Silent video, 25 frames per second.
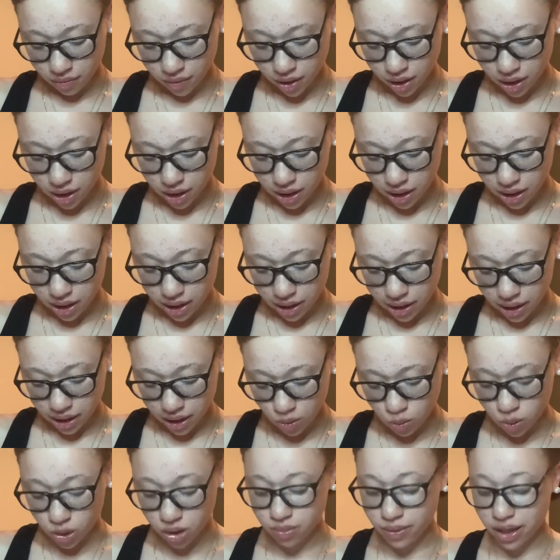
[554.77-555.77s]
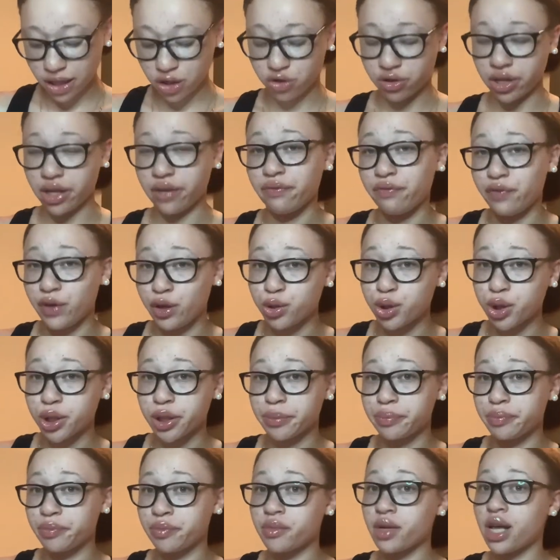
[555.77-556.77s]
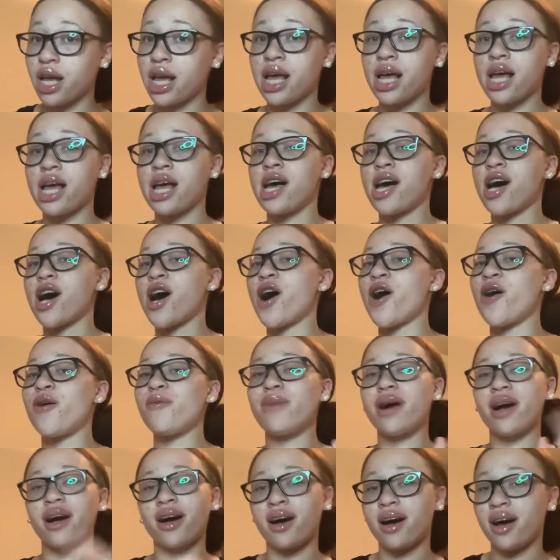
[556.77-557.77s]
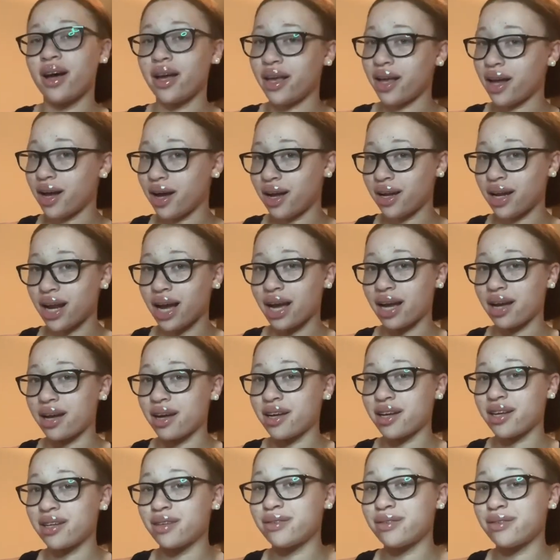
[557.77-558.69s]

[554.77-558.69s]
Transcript: Uh, what's my dream future? Oh my God, y'all. Like,